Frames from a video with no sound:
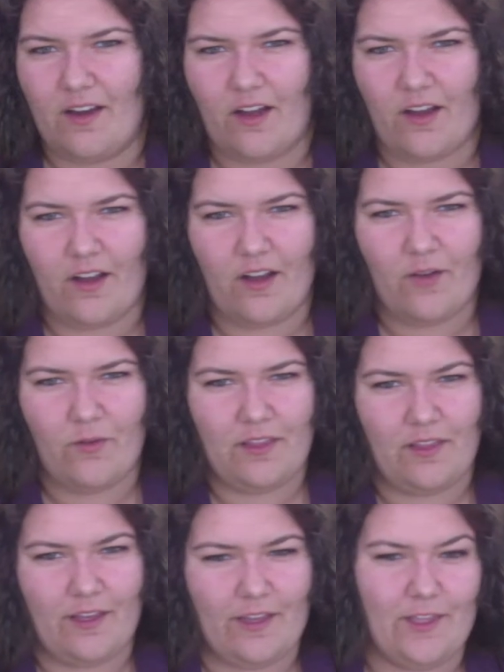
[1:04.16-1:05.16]
I hung out
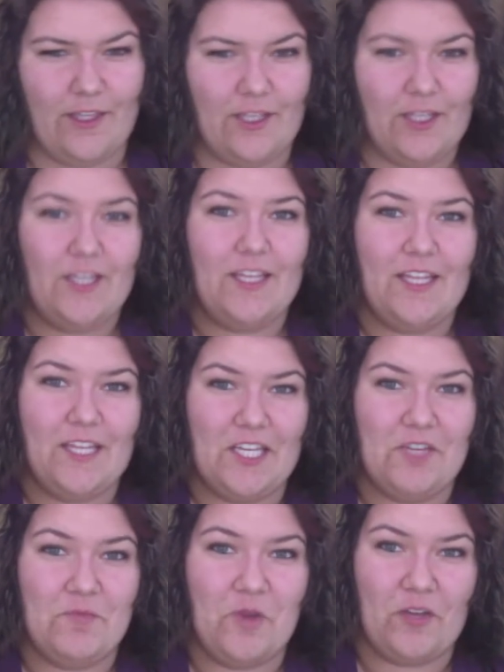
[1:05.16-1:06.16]
with like the
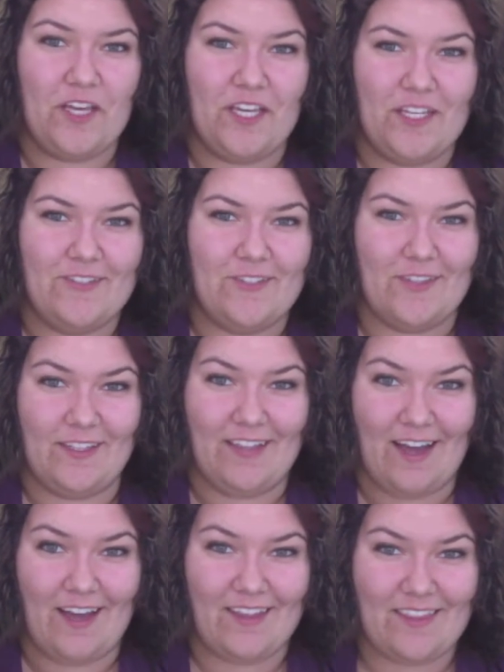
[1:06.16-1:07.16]
emo kids, the goth